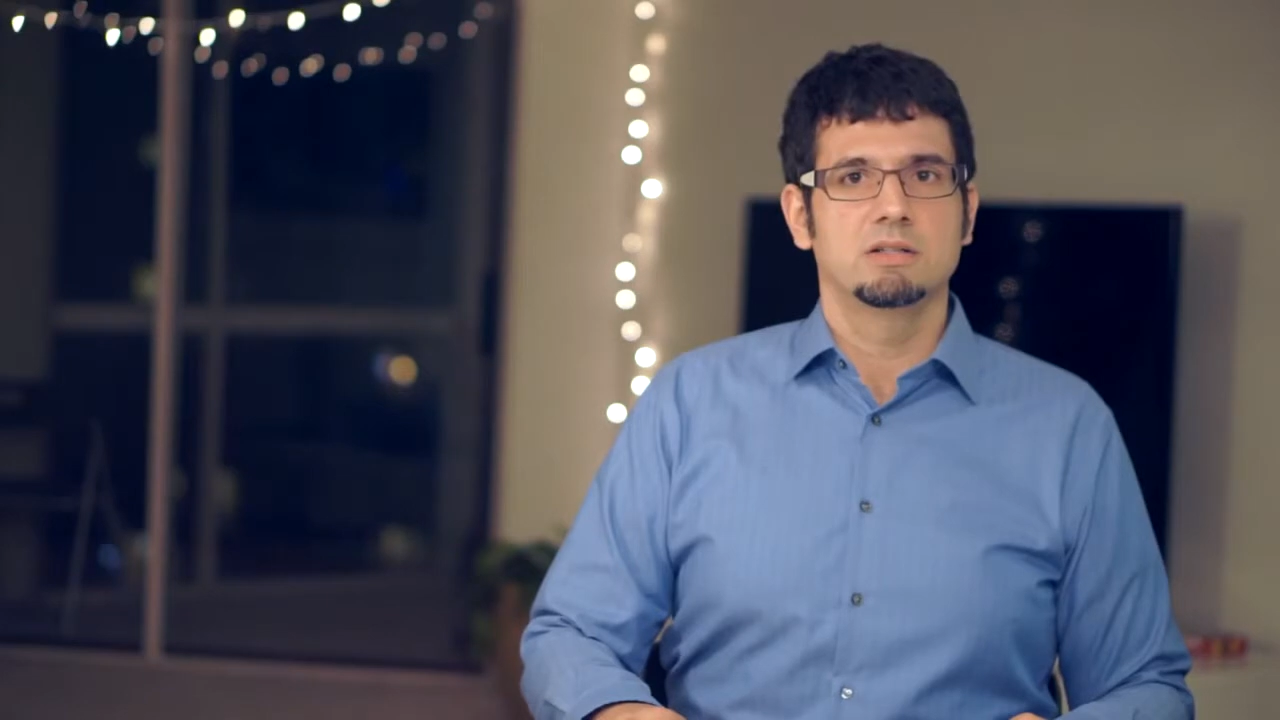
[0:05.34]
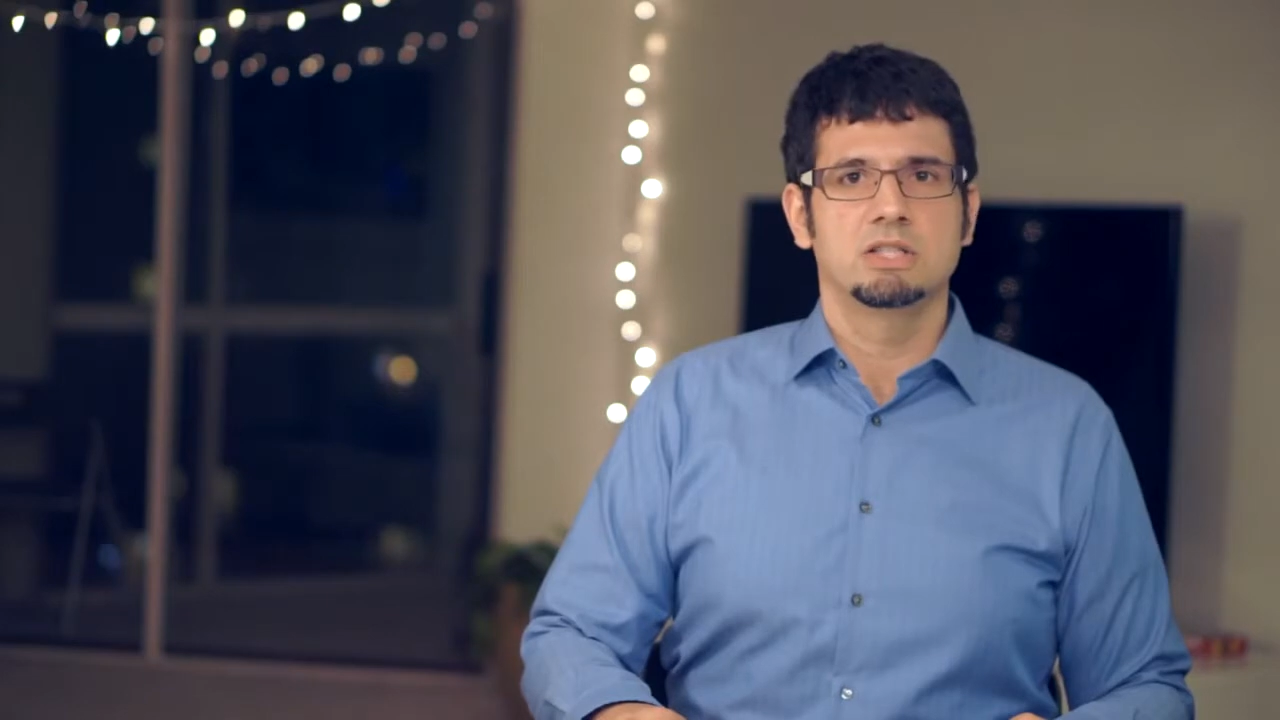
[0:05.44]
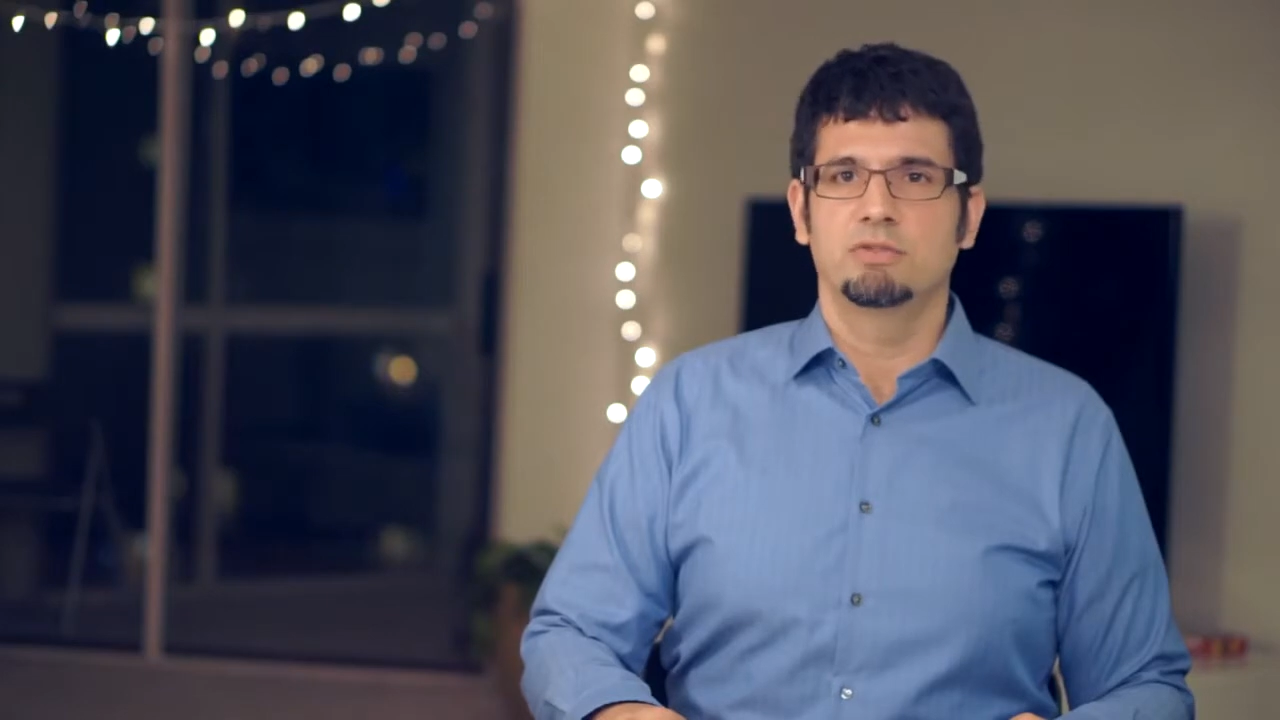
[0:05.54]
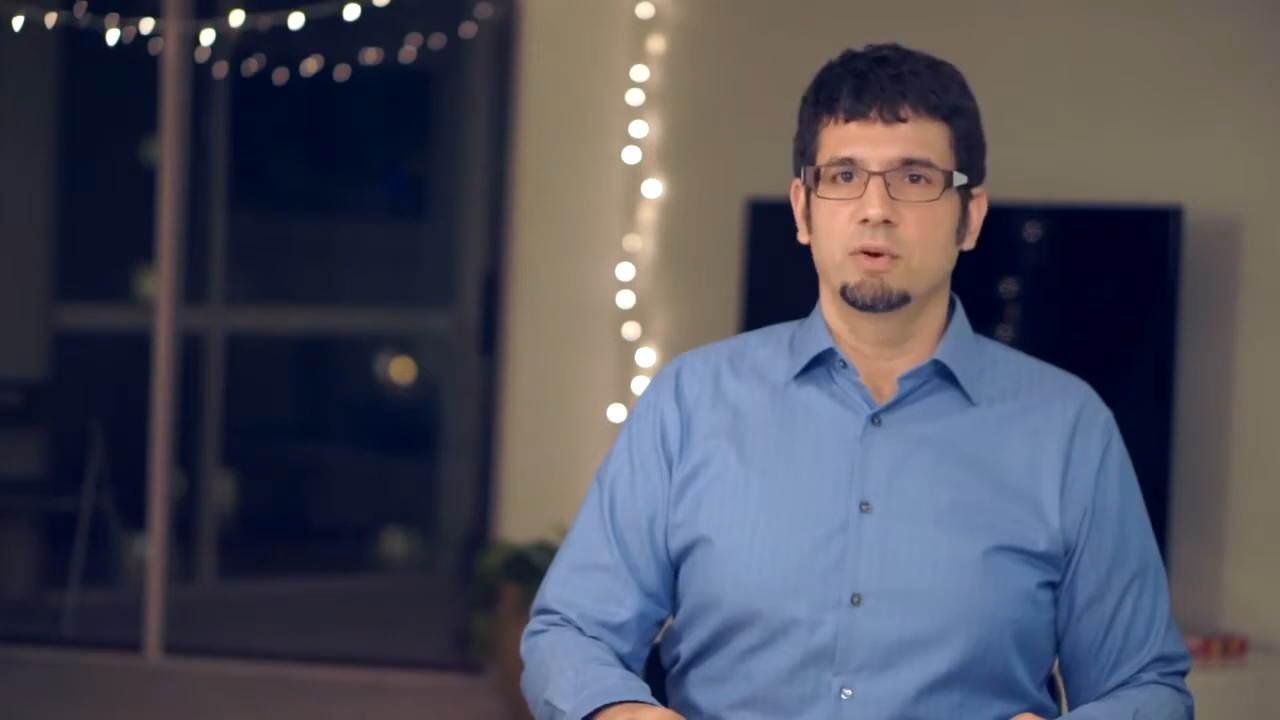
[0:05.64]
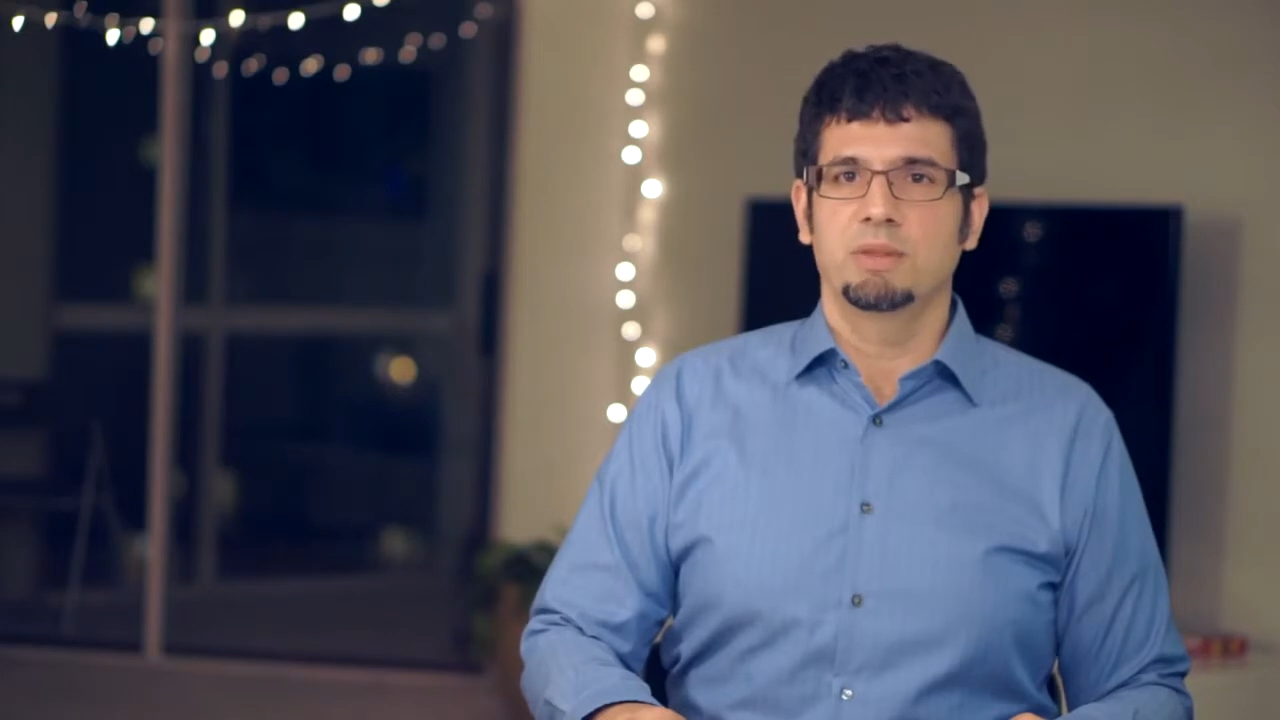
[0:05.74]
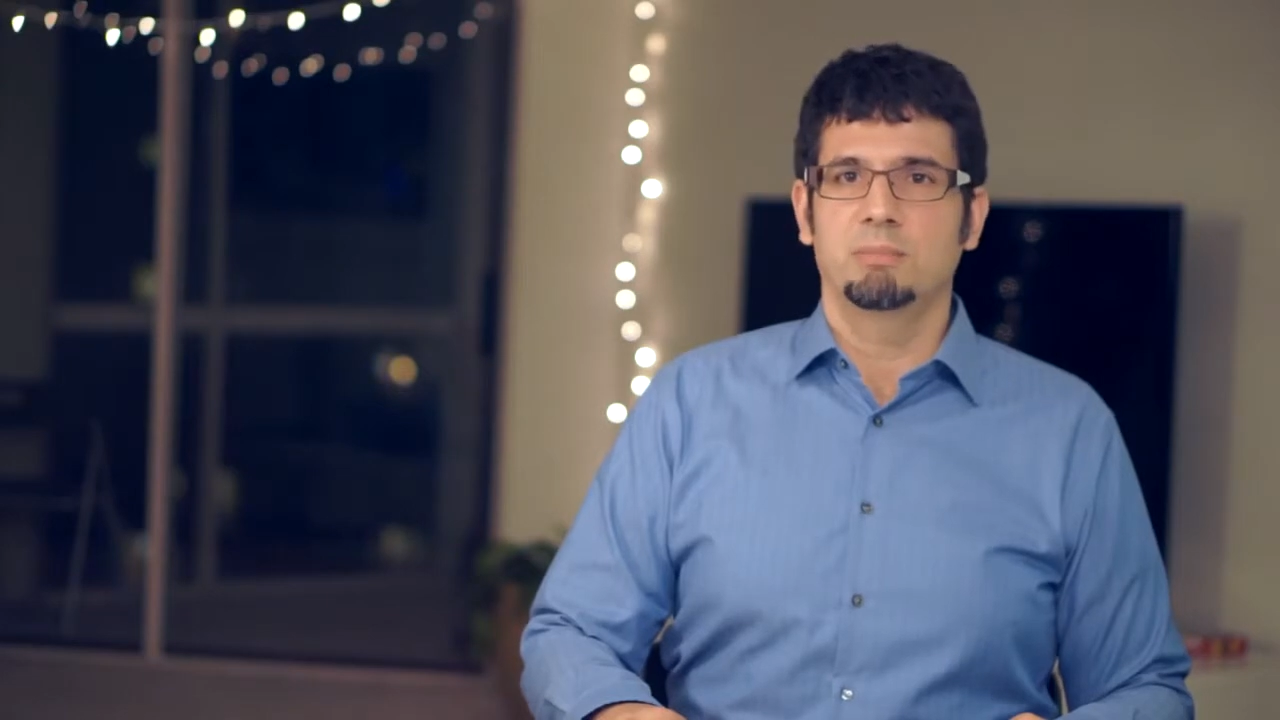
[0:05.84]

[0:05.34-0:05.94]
Do you vote the